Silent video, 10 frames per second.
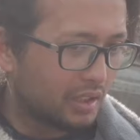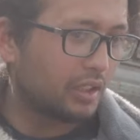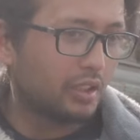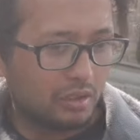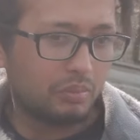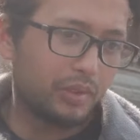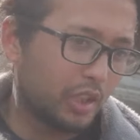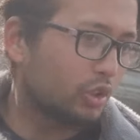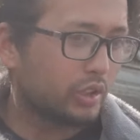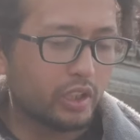um, you
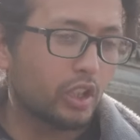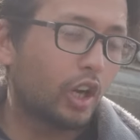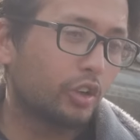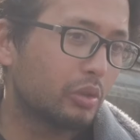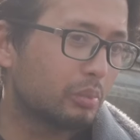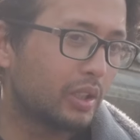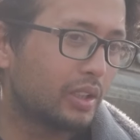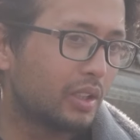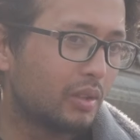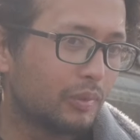know, sex organ, but
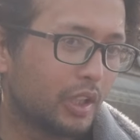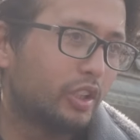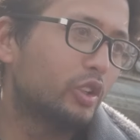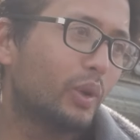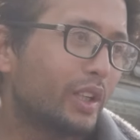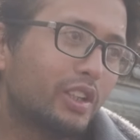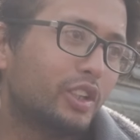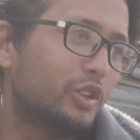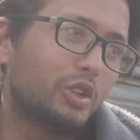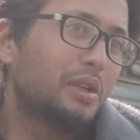it is what it
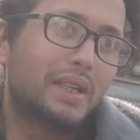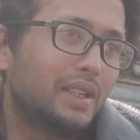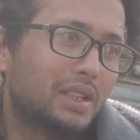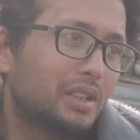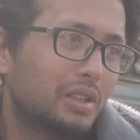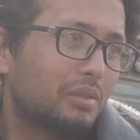is, you know, like,